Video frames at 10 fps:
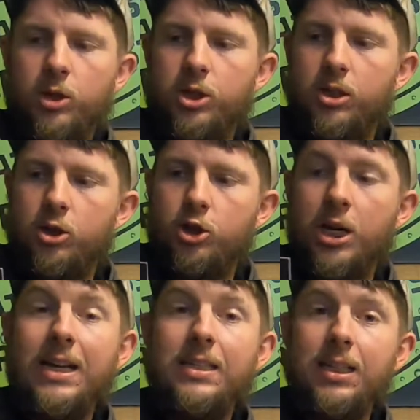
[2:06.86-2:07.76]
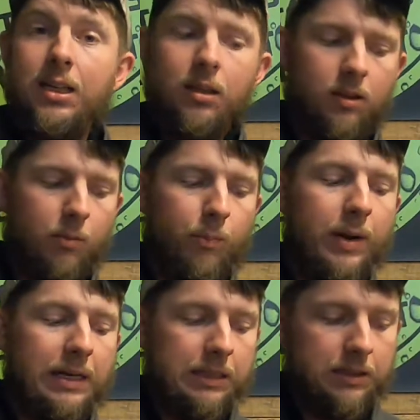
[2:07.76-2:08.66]
which is chasing the
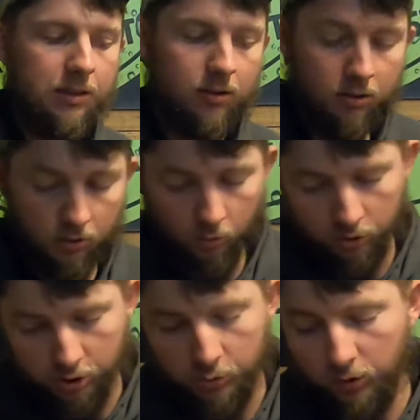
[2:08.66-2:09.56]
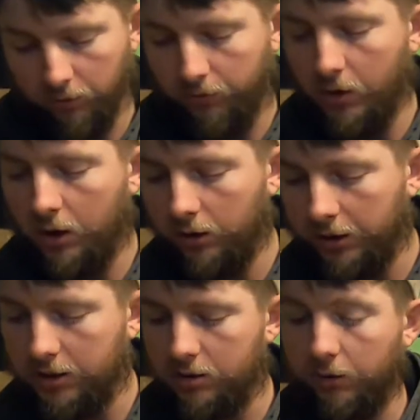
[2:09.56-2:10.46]
bait, which is what the fall
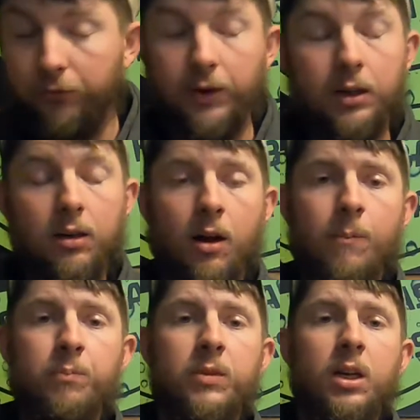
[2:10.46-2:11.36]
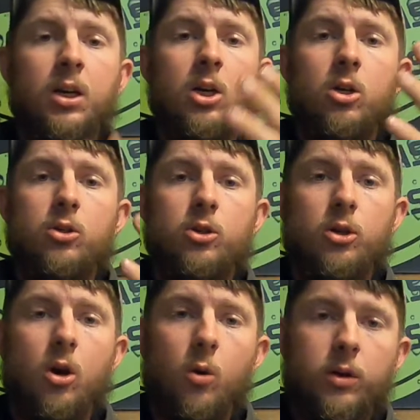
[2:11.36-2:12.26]
is. They're feeding up
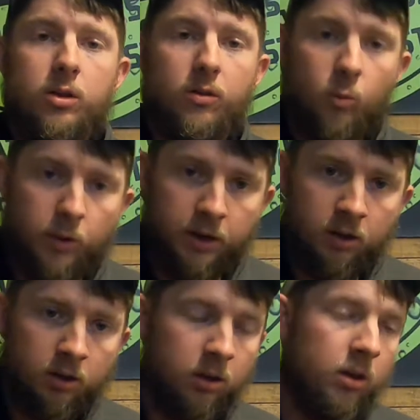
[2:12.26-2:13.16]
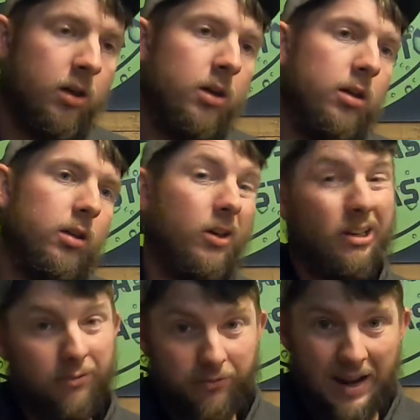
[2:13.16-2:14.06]
to go into the winter. They're
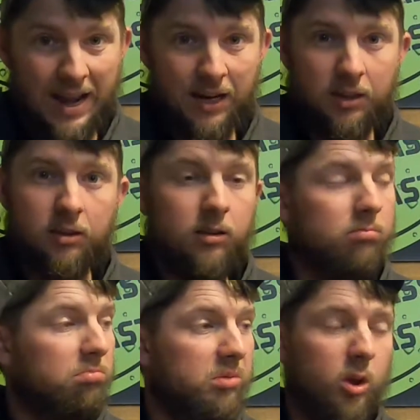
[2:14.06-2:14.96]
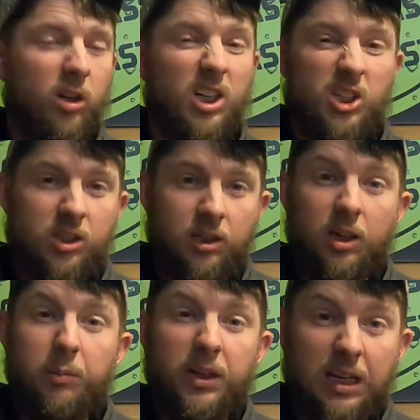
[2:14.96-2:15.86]
getting fat, so they can just sit
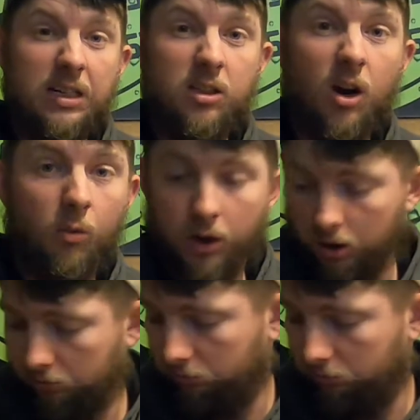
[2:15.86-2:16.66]
there and be lazy all winter.